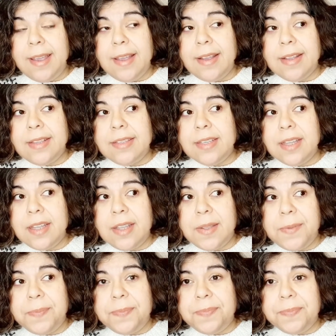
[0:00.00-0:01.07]
And
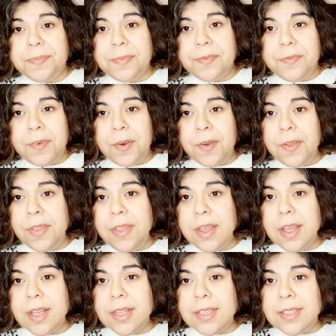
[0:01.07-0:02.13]
for
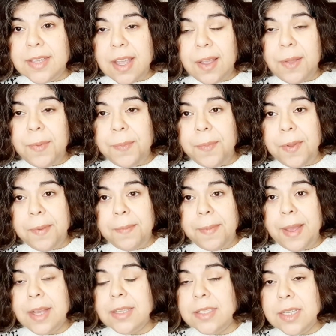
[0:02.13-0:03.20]
the adult
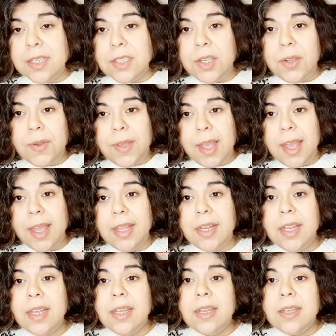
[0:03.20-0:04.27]
book box, because you
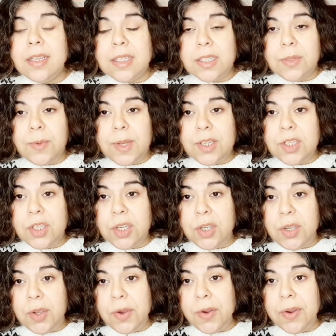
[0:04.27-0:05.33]
can
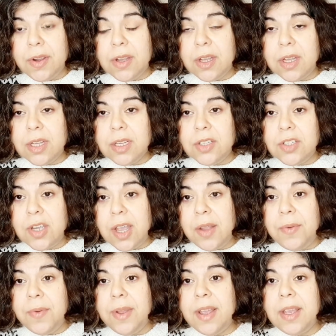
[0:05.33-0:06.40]
switch your
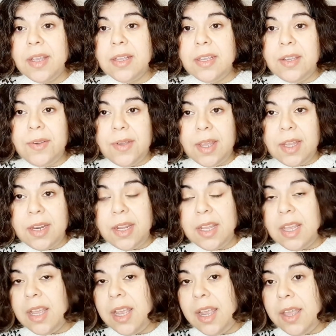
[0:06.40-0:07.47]
genre, you
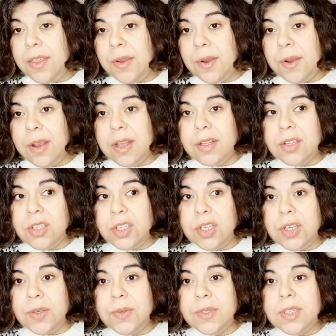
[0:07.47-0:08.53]
can either
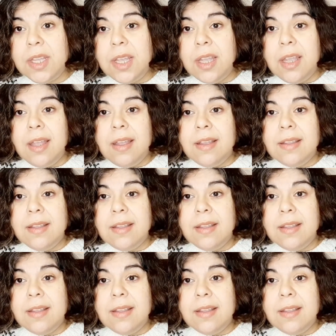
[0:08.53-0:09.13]
choose